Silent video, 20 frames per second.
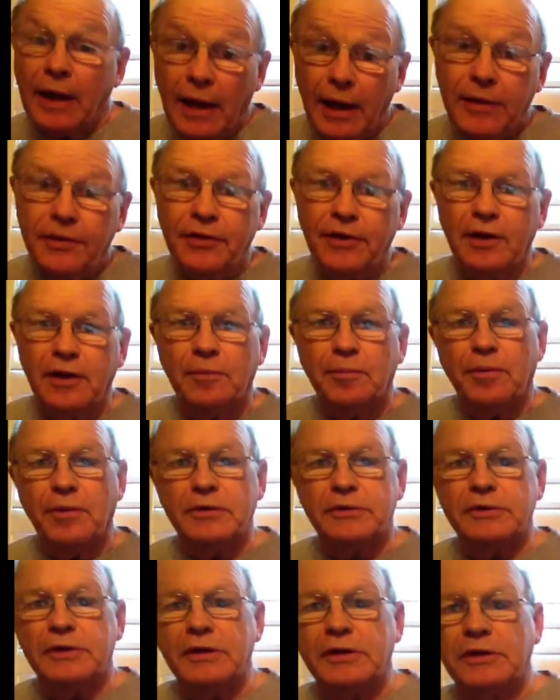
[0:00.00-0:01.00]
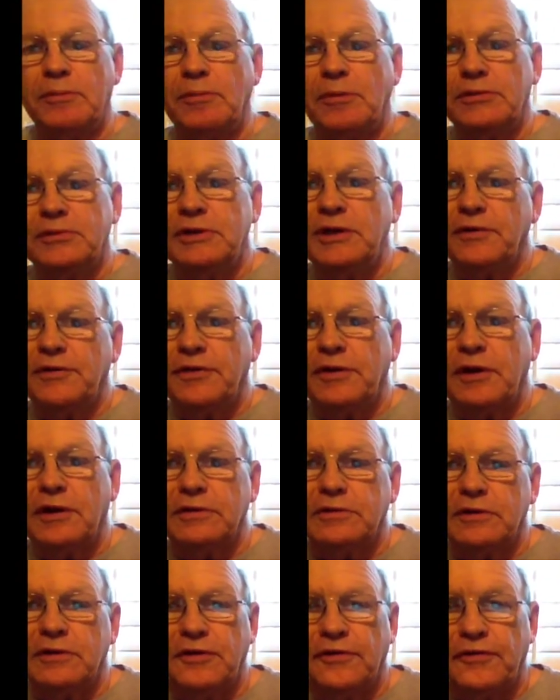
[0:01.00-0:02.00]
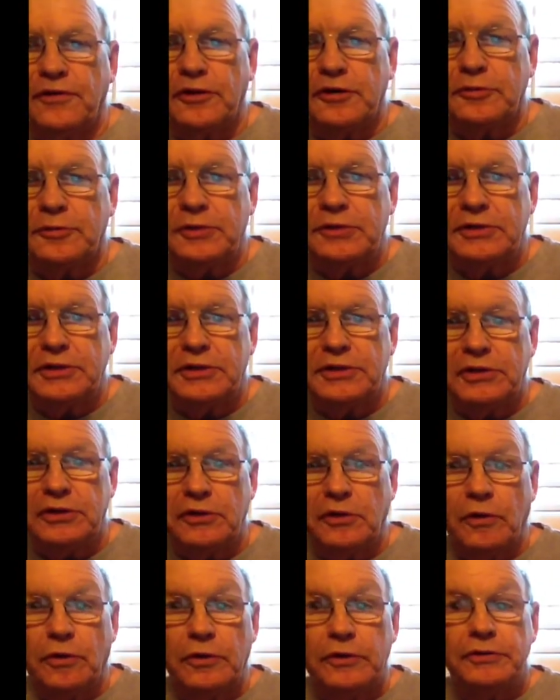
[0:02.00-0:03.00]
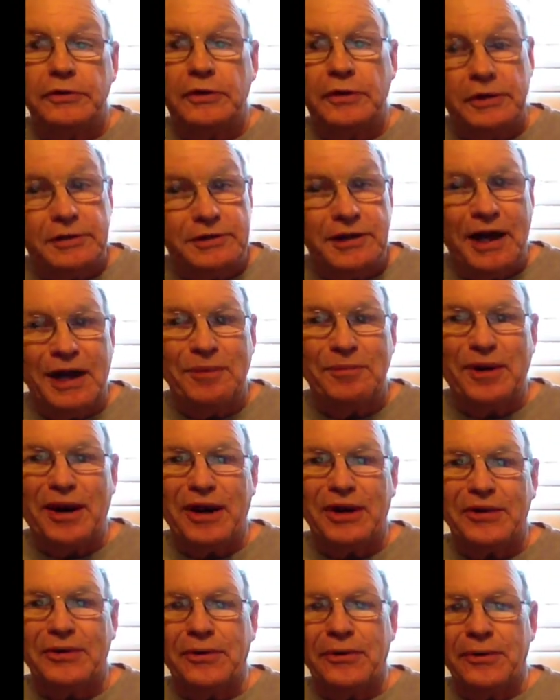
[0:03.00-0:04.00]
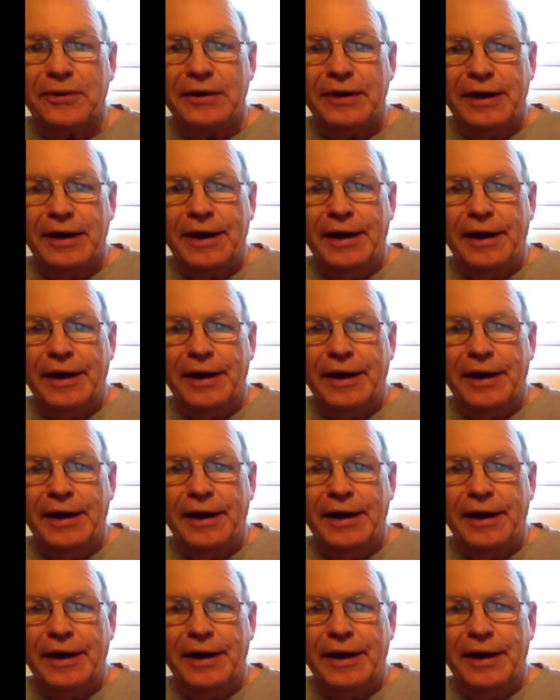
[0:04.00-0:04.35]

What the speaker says: I think, personally, the most difficult of the first position chords. It's not a bar chord.